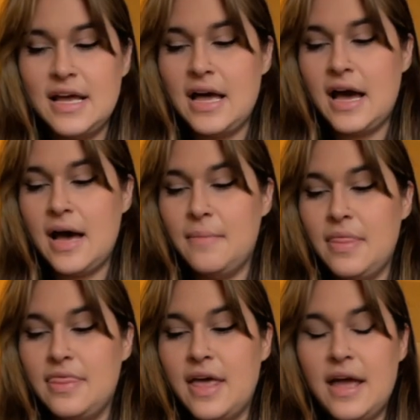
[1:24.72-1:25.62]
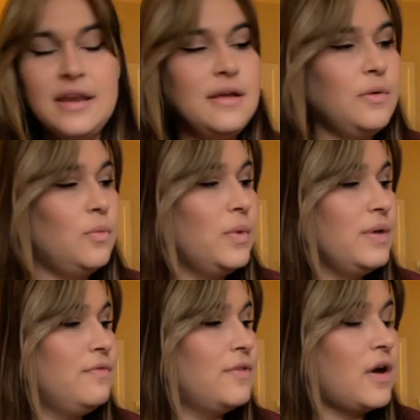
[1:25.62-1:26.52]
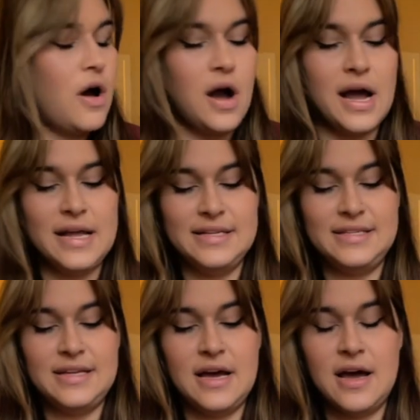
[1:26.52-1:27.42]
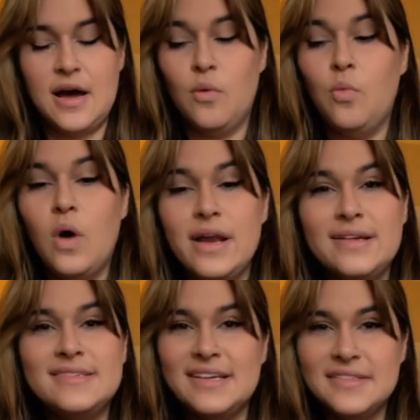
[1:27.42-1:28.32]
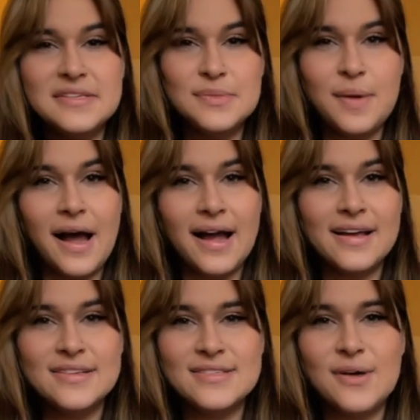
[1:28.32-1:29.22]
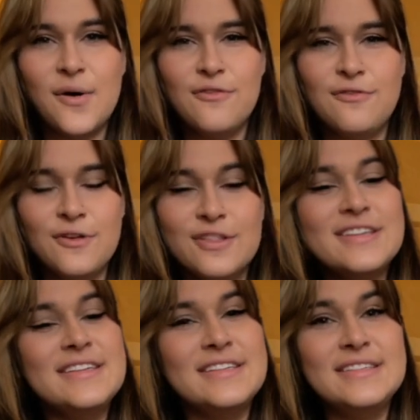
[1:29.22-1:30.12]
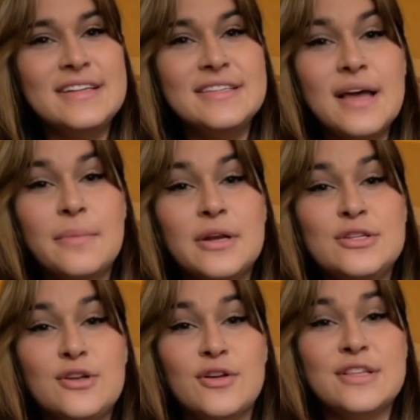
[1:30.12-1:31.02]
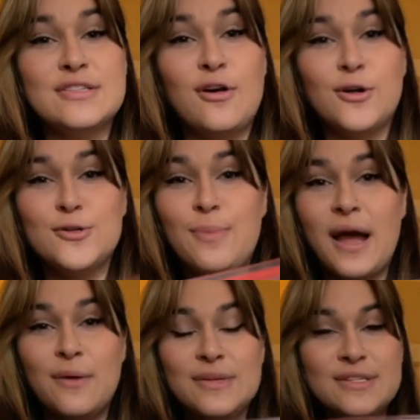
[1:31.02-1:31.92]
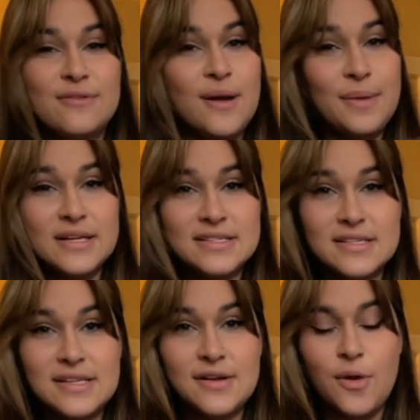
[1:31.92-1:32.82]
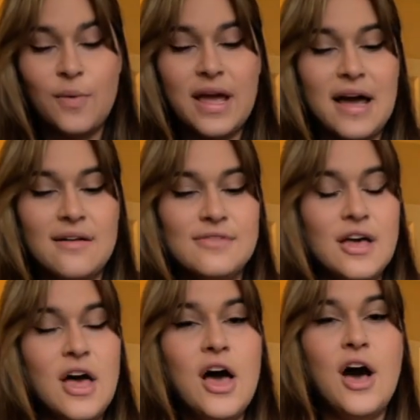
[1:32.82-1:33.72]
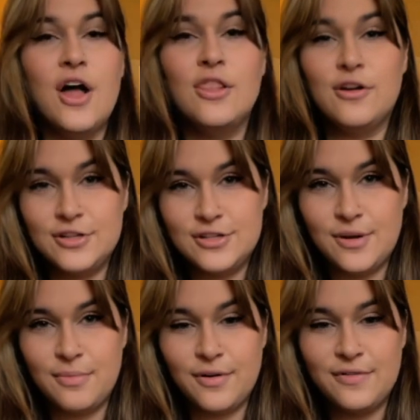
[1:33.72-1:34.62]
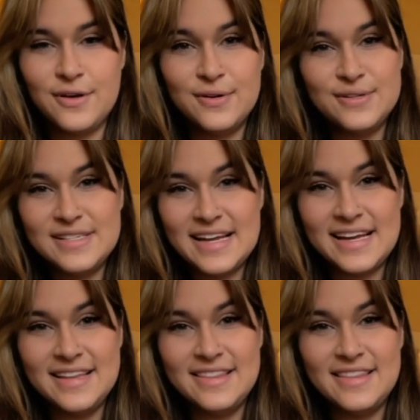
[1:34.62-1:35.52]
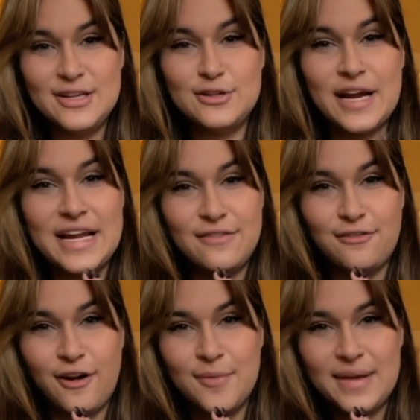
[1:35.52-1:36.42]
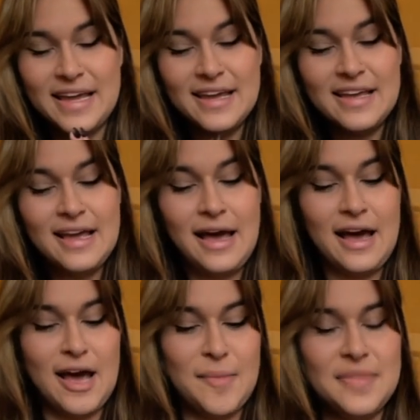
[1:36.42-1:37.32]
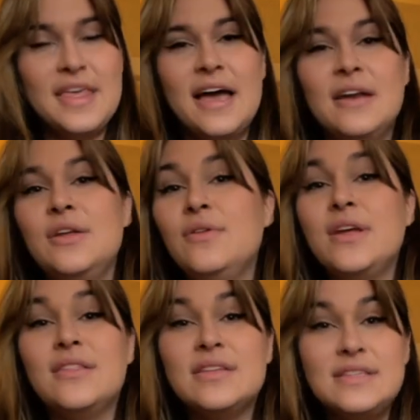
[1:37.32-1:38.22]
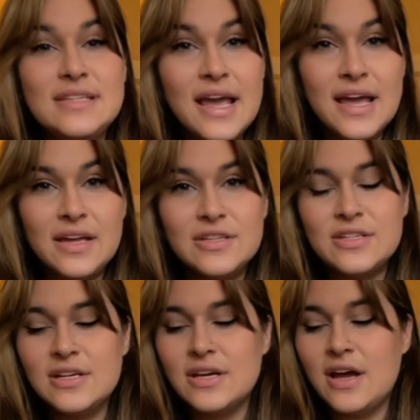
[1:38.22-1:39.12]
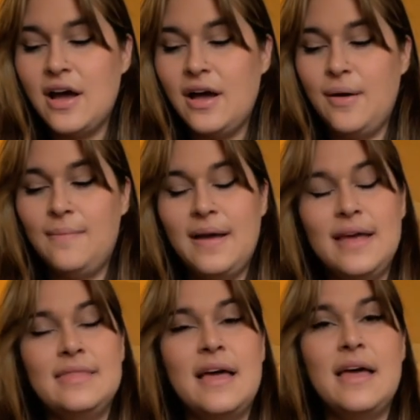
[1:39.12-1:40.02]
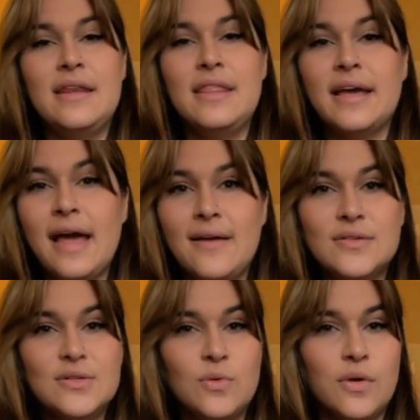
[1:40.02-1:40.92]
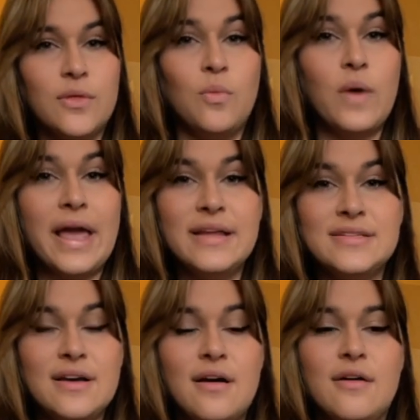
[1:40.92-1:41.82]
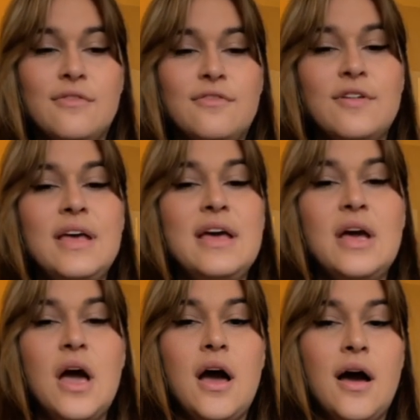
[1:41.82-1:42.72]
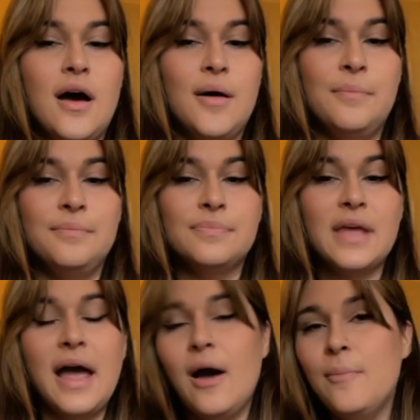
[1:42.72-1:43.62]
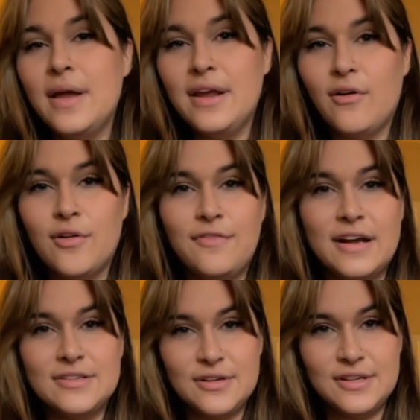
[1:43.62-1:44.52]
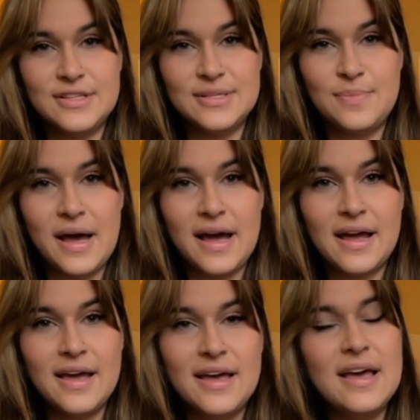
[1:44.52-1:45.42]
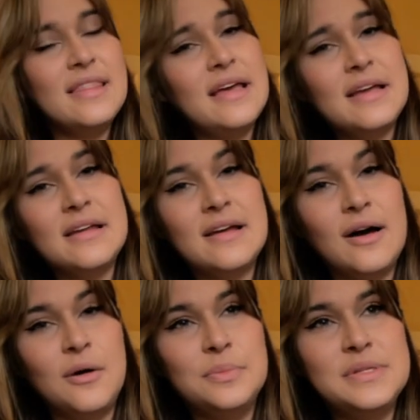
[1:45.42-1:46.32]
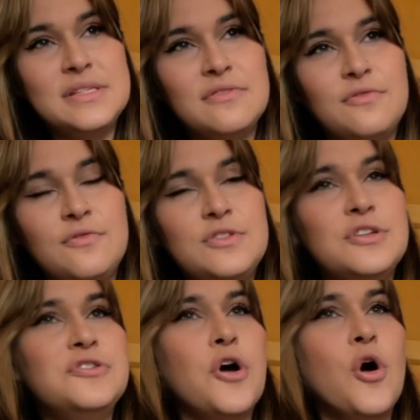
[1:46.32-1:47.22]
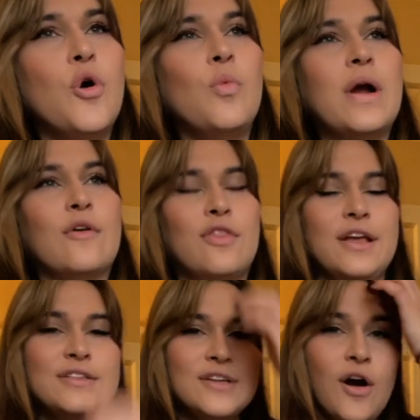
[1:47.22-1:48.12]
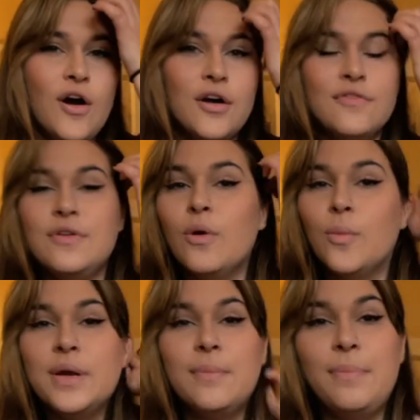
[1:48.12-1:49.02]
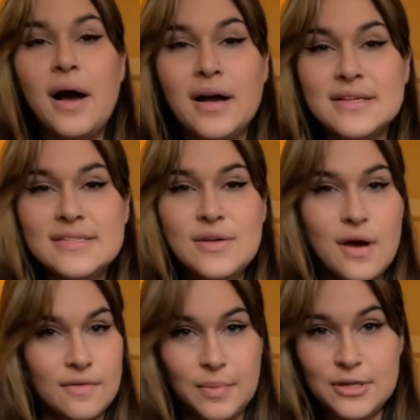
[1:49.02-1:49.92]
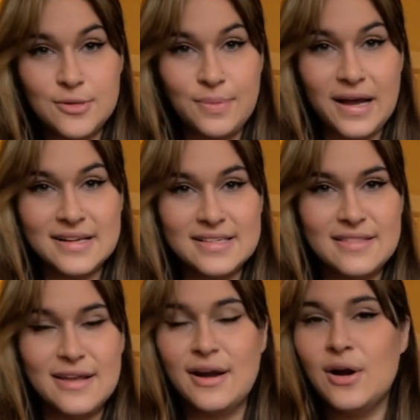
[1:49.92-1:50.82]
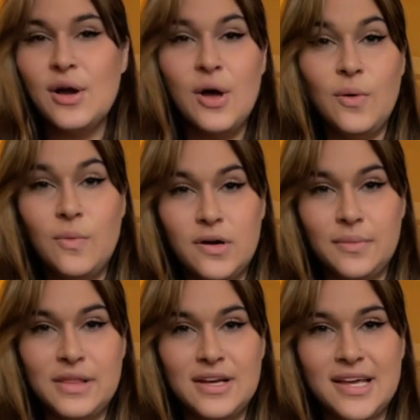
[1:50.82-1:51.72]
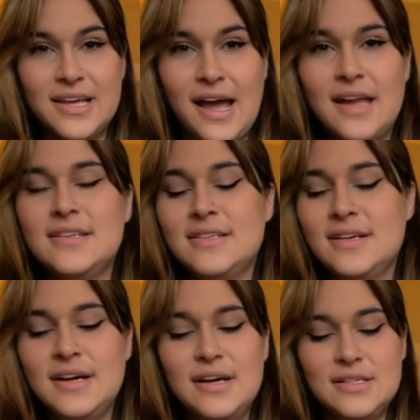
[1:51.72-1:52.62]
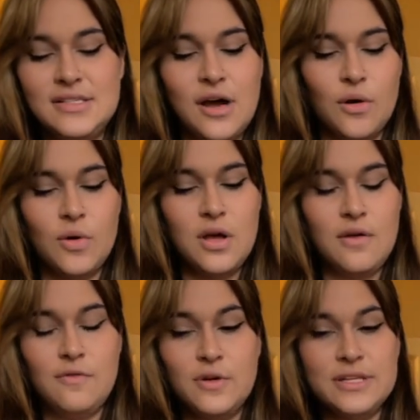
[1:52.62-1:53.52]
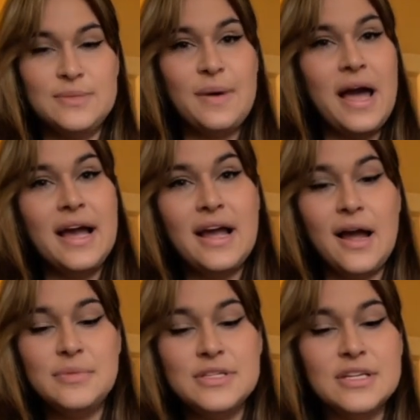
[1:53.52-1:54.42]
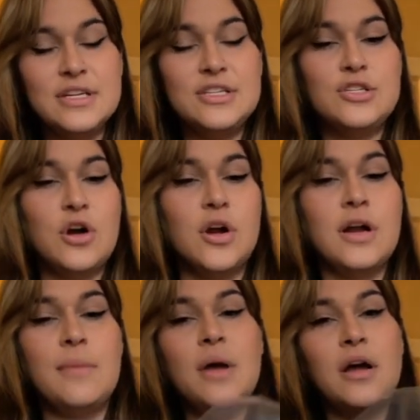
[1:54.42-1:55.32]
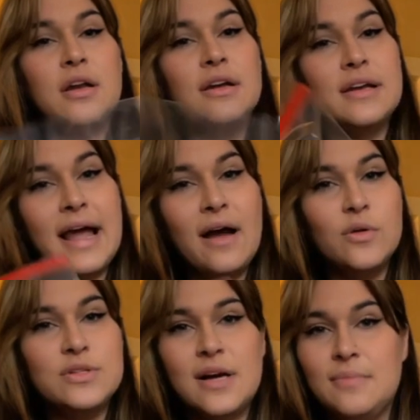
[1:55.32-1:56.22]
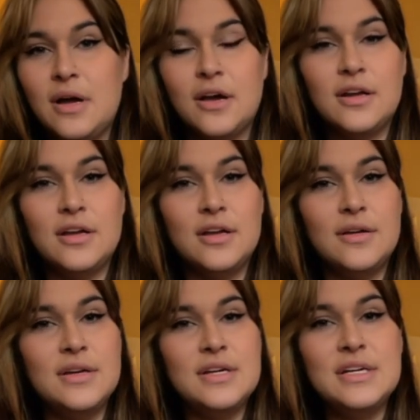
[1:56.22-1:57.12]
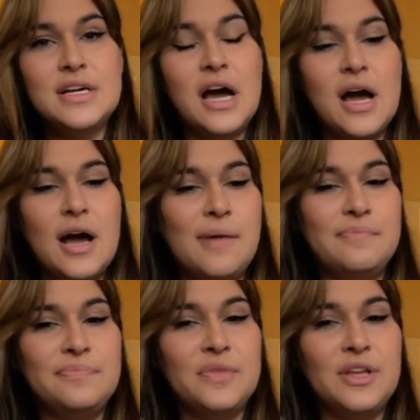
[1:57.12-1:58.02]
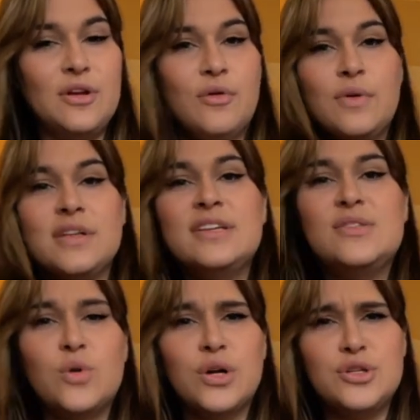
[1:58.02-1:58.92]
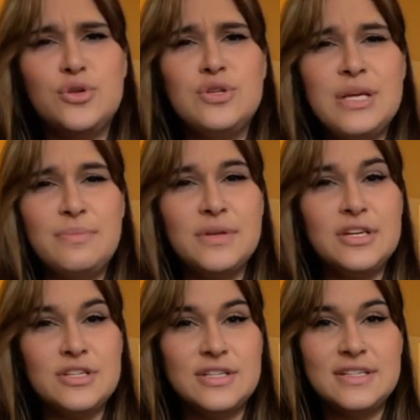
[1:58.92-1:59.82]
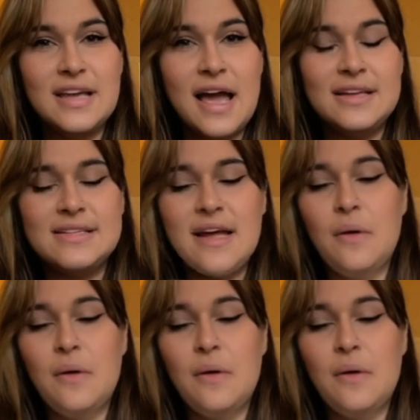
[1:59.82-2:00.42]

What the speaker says: Then we've got what is in this bag. So for this instance, I'm going to start this large bag with ceramics because I know we have a large number of those in the tray in front of me. Then you need the date and then the count or the weight of how many artifacts are in this bag. That kind of helps to know where things are. If you open a box, you have a bunch of bags in there. What are we looking at? So for this bag, I'm just going to start. I'm not going to count. I'm not going to, really sort too deeply just yet.